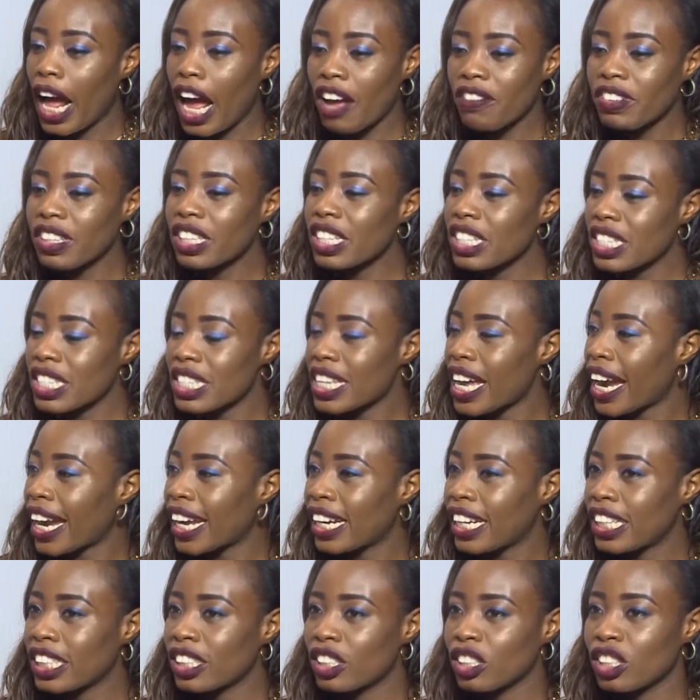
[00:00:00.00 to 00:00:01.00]
Having a
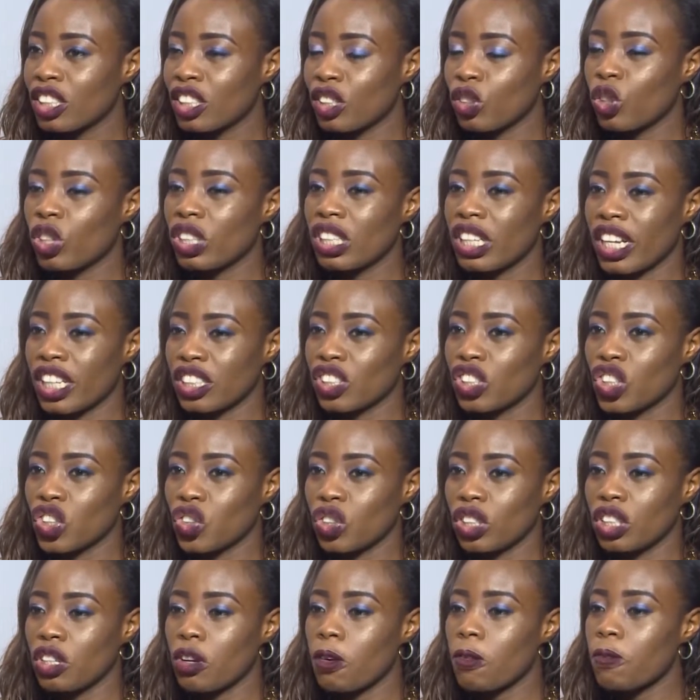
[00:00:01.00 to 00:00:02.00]
stylist is not
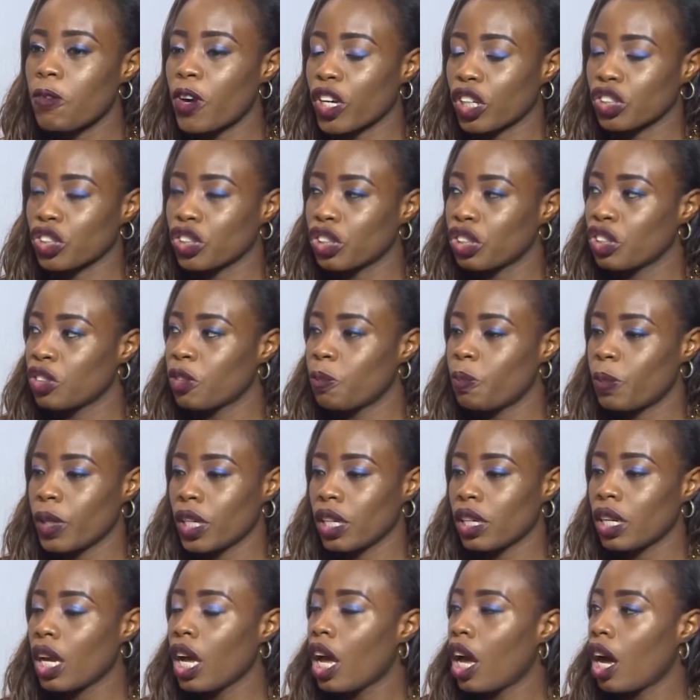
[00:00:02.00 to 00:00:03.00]
necessarily a function of
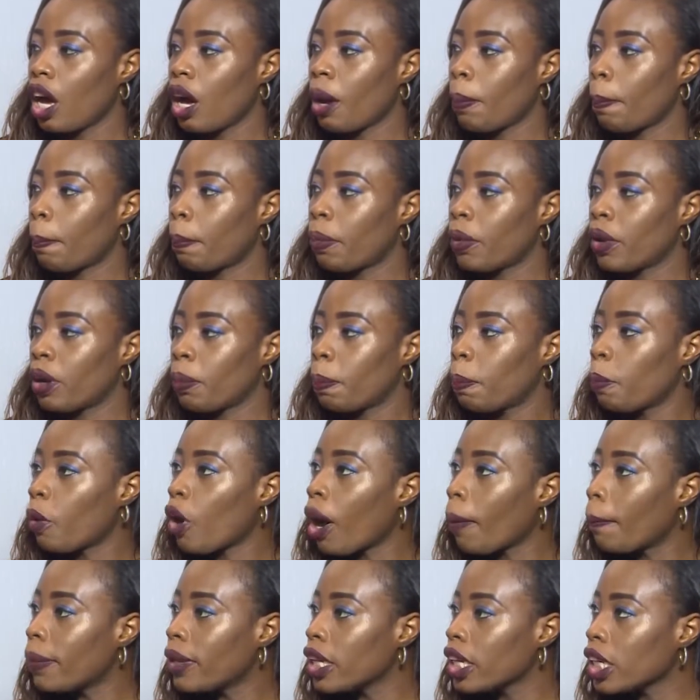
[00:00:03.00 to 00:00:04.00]
being a
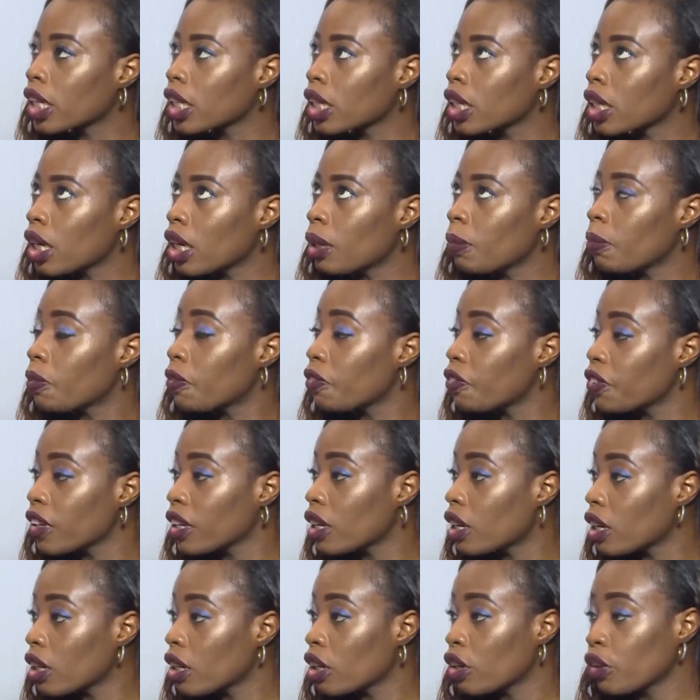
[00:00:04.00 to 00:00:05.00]
public
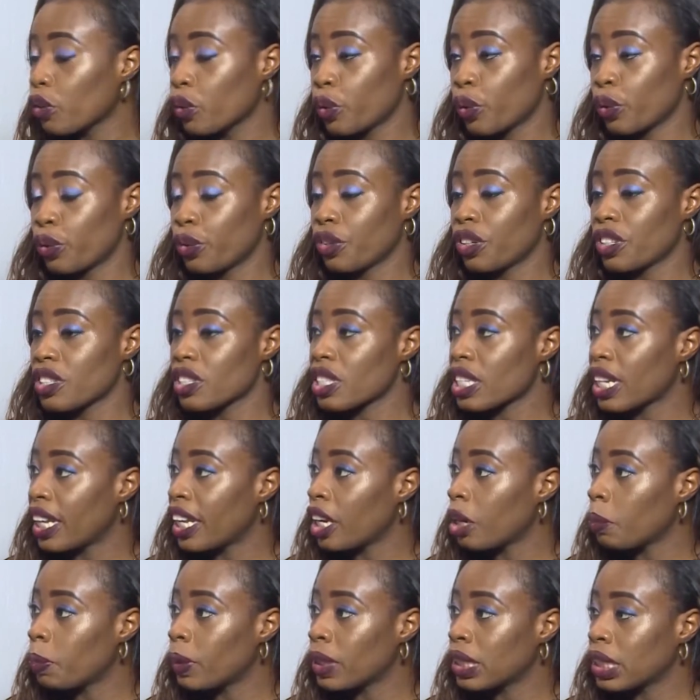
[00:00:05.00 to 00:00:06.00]
figure or a
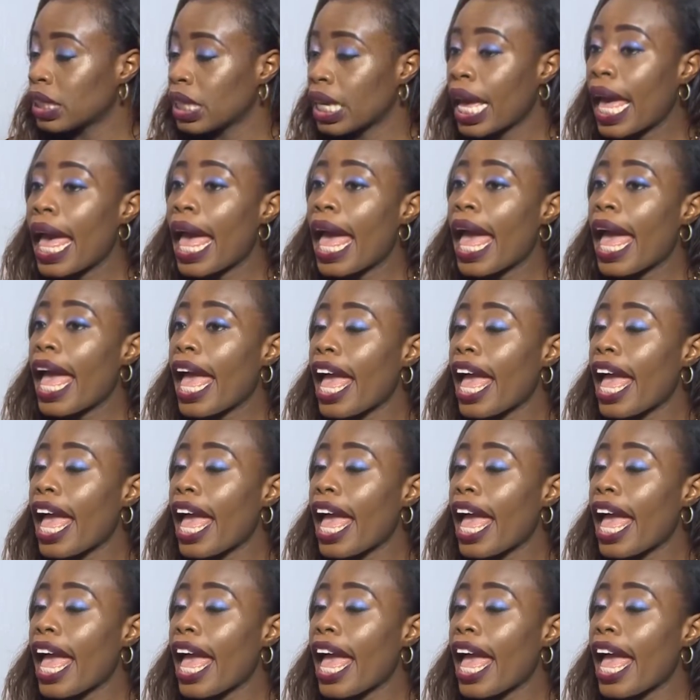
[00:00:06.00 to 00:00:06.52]
celebrity.